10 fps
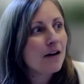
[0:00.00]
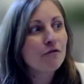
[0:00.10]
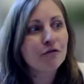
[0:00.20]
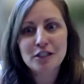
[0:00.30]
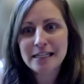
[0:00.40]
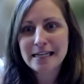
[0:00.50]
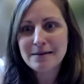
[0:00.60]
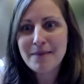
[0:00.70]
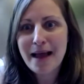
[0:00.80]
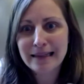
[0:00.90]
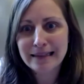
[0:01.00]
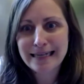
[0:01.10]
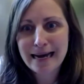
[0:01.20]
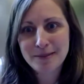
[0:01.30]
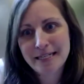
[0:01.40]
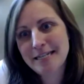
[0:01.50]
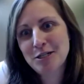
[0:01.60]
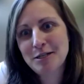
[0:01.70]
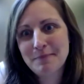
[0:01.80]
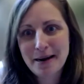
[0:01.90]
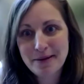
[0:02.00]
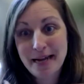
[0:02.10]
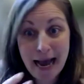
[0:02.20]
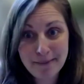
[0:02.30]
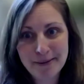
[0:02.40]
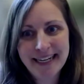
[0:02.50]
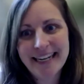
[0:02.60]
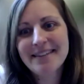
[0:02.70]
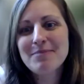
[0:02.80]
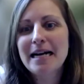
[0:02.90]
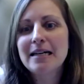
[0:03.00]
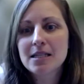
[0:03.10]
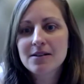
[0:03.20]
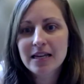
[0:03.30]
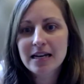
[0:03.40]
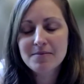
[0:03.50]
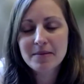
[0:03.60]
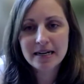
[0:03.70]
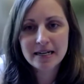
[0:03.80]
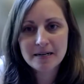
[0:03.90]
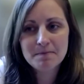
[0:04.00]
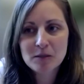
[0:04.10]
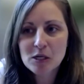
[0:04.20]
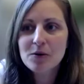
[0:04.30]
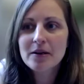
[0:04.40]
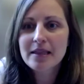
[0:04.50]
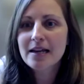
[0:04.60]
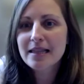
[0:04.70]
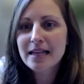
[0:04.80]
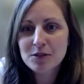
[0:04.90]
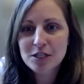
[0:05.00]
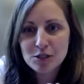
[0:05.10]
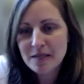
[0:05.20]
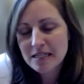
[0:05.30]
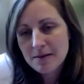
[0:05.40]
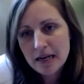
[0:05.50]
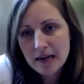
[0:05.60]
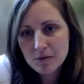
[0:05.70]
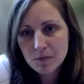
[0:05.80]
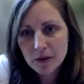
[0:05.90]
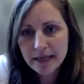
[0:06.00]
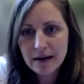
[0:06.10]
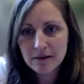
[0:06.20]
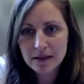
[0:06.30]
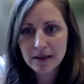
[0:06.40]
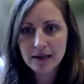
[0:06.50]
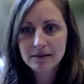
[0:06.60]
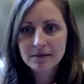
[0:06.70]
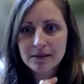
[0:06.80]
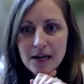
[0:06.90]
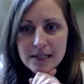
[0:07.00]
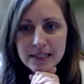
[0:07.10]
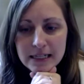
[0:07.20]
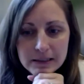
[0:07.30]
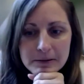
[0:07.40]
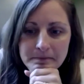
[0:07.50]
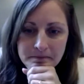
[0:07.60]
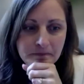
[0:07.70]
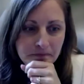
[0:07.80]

unforeseen maladaptation might be happening because of them. So that would just be something I would point out in that context.